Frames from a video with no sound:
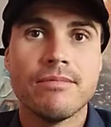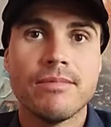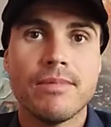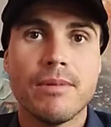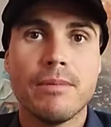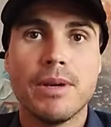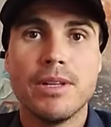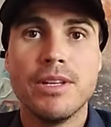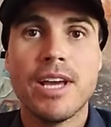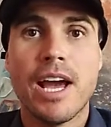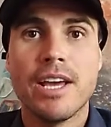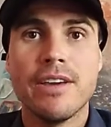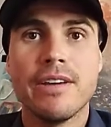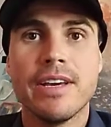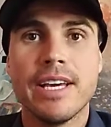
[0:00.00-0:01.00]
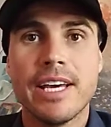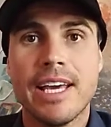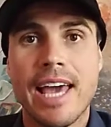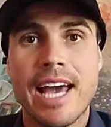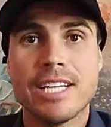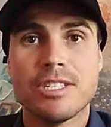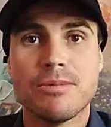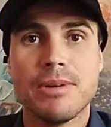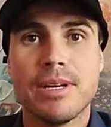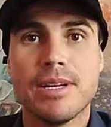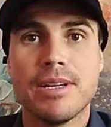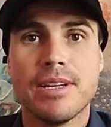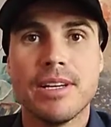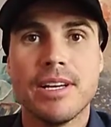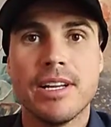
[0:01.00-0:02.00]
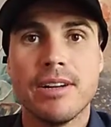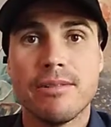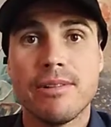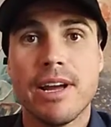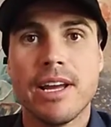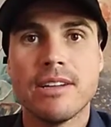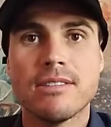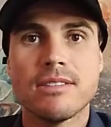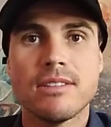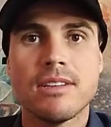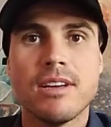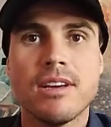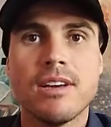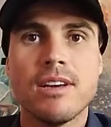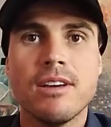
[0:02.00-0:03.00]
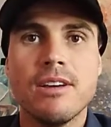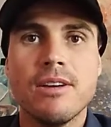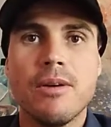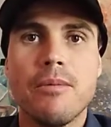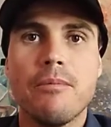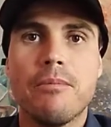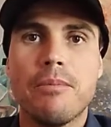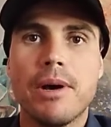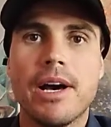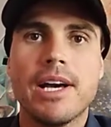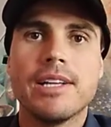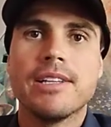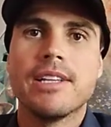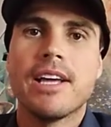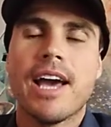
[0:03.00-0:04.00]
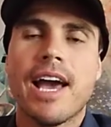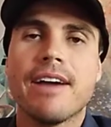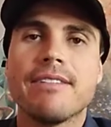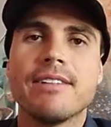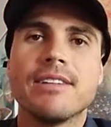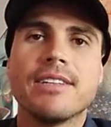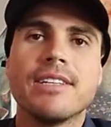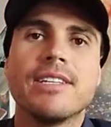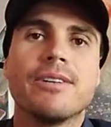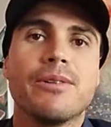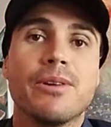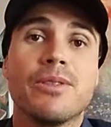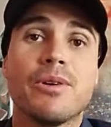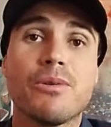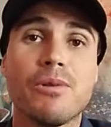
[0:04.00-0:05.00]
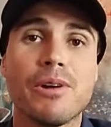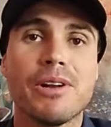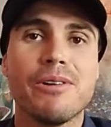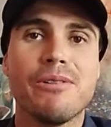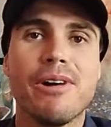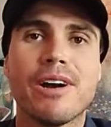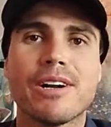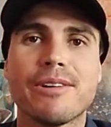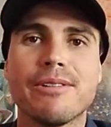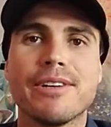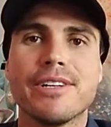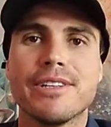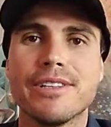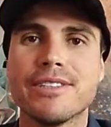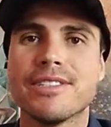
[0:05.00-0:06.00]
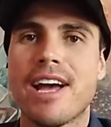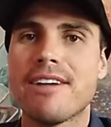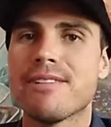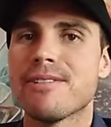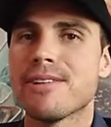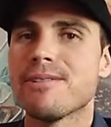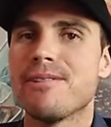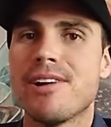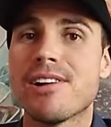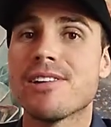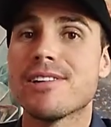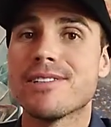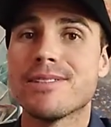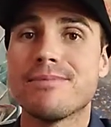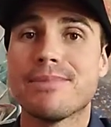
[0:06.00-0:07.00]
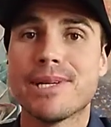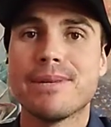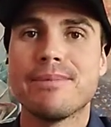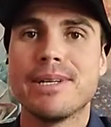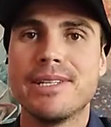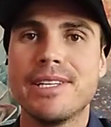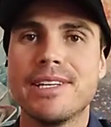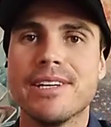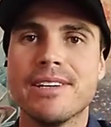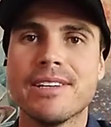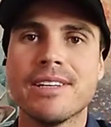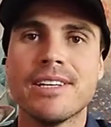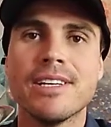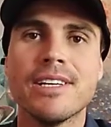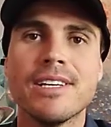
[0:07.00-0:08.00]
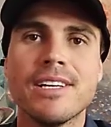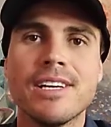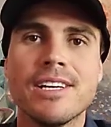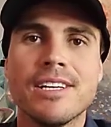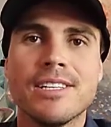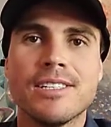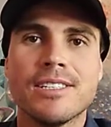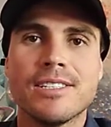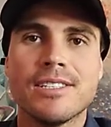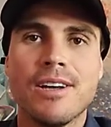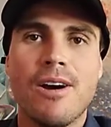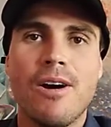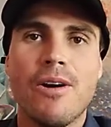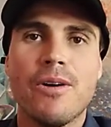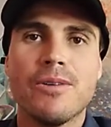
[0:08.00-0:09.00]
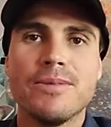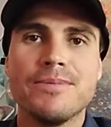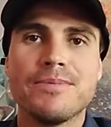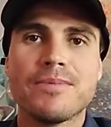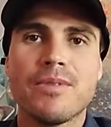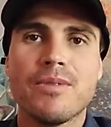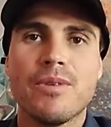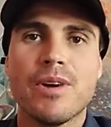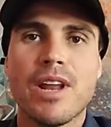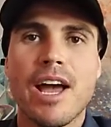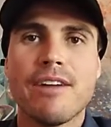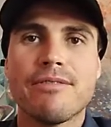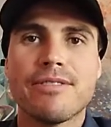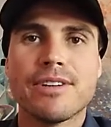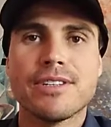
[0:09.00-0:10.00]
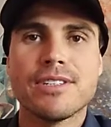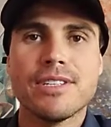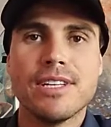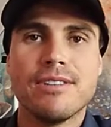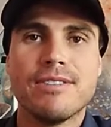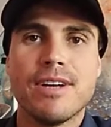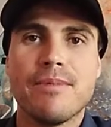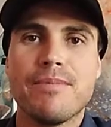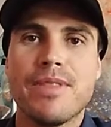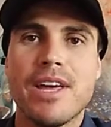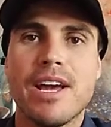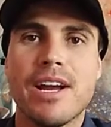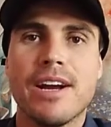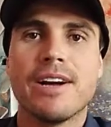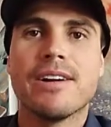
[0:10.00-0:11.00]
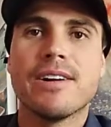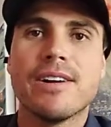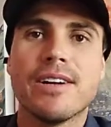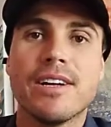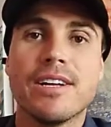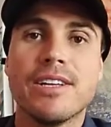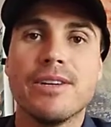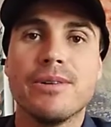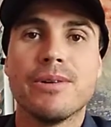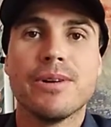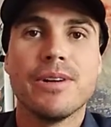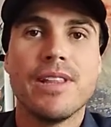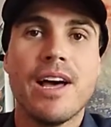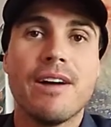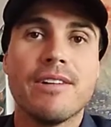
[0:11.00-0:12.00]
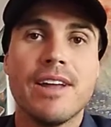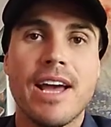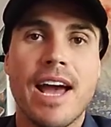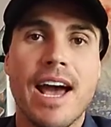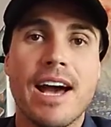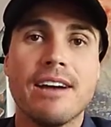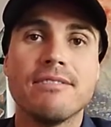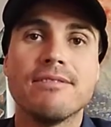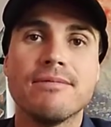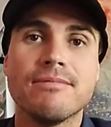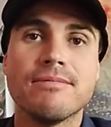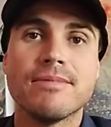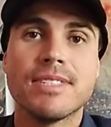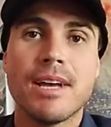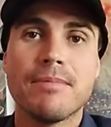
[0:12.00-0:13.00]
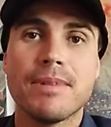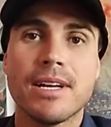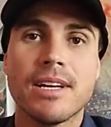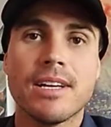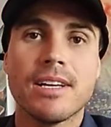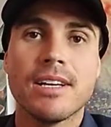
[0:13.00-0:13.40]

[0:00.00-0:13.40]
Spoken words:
I mean, yeah, you can get catchment and it rains, but having to deal with no running water when you're used to having running water is a pretty big deal. So when I first lived up there, you were allowed to have septic,